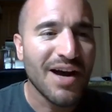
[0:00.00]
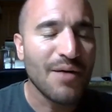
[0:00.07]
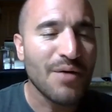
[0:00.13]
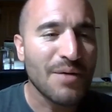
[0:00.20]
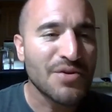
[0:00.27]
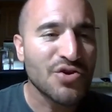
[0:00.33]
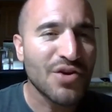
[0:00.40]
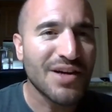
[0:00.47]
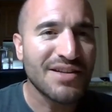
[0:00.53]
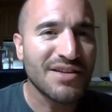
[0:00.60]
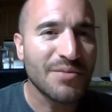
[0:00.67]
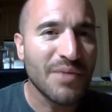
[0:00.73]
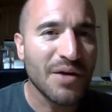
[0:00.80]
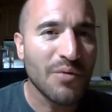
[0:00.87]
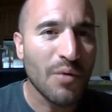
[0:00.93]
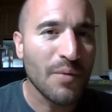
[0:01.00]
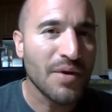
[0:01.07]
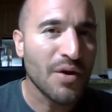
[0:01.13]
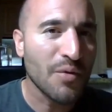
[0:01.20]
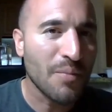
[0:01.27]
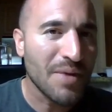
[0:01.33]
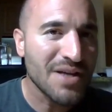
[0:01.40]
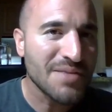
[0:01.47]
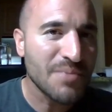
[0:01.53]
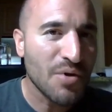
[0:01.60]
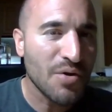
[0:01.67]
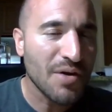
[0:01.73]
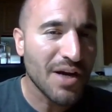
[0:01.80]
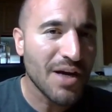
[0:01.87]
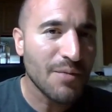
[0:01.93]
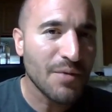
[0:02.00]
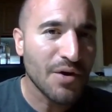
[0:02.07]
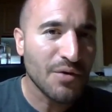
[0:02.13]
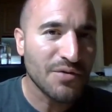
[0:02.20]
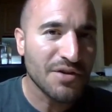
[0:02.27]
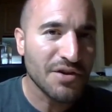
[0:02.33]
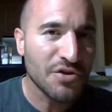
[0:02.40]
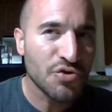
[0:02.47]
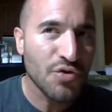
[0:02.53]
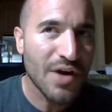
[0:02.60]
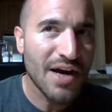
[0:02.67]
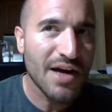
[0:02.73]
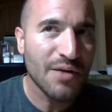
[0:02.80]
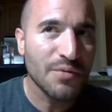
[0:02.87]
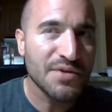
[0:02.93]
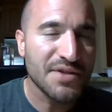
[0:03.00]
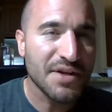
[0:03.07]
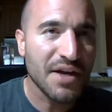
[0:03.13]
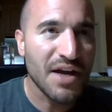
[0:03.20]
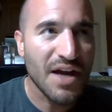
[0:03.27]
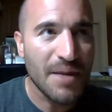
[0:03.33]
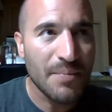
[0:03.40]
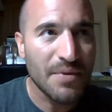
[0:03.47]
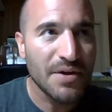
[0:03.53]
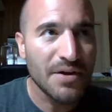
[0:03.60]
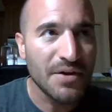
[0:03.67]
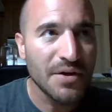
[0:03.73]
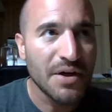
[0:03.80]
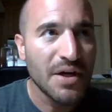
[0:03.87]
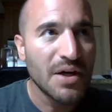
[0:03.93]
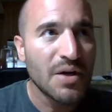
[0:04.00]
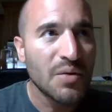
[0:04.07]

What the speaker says: I was trying to debate, were we going to a baseball game? We going to the track? What's going to happen here?